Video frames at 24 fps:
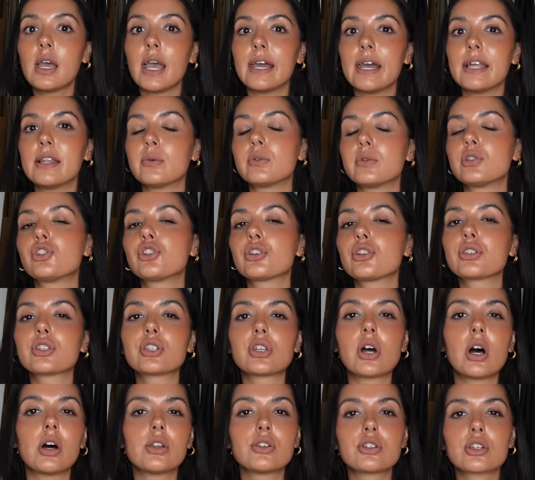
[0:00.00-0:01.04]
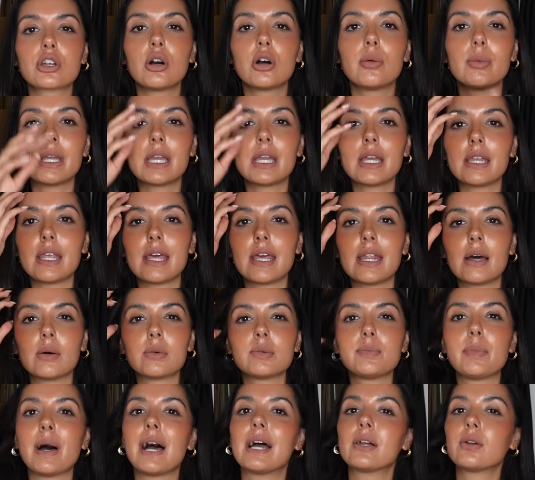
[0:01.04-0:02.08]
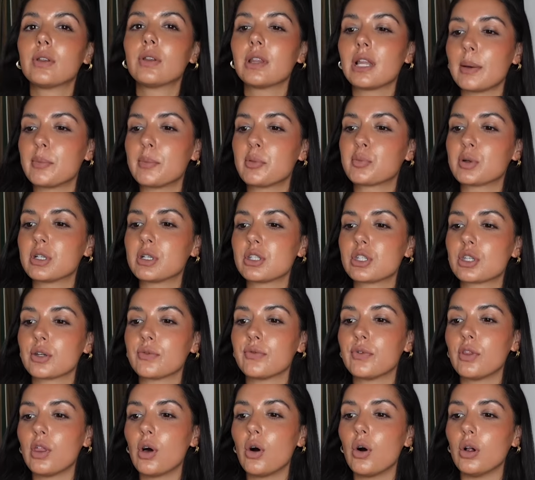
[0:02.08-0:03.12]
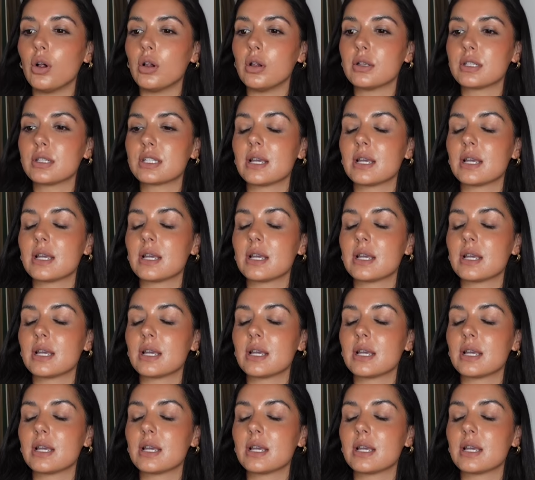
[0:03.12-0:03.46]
And it was just starting to come in, and I was buying all the leopard print stuff for the hauls,